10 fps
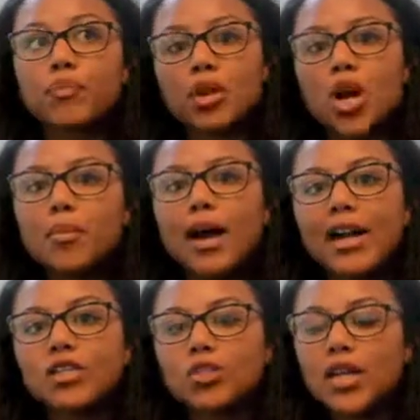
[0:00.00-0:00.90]

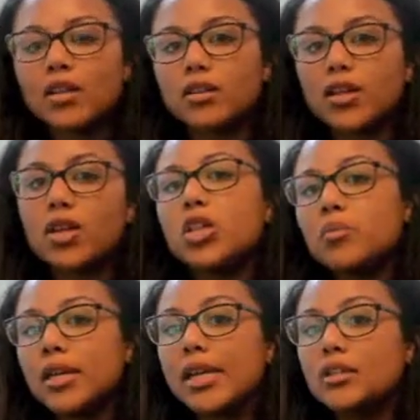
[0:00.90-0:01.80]
Carbohydrate literally
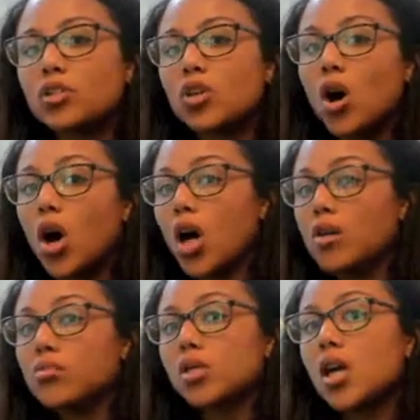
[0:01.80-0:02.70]
means
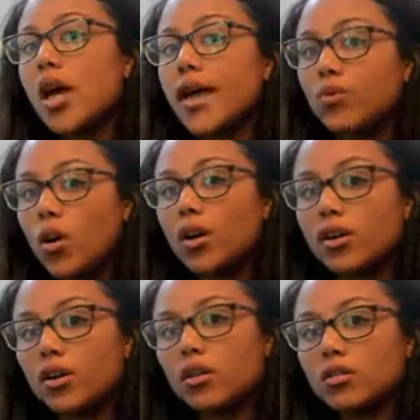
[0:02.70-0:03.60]
carbs and
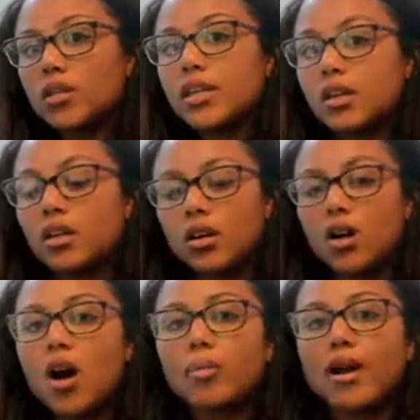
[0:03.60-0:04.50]
water. It's like a
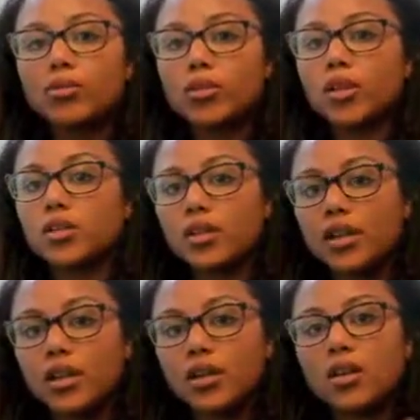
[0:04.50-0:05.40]
compound word there.